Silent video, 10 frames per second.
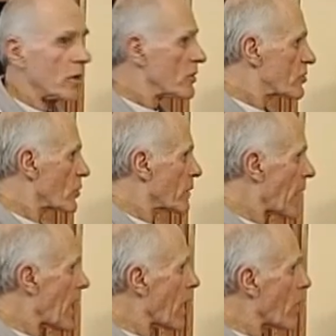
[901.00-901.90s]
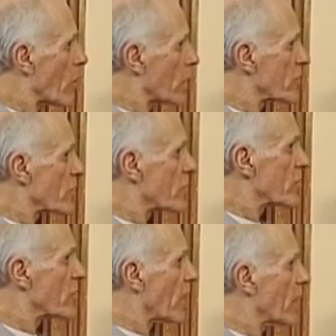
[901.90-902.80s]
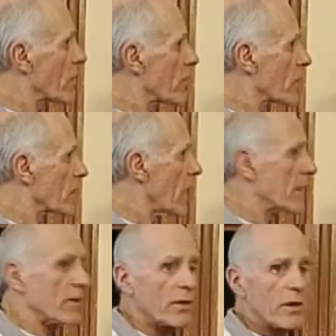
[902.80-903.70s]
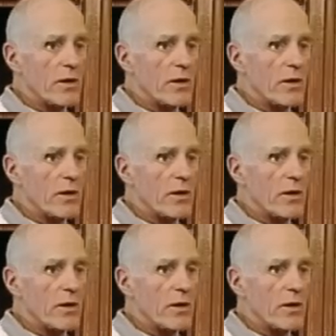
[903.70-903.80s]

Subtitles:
So now what's the desire of the glider?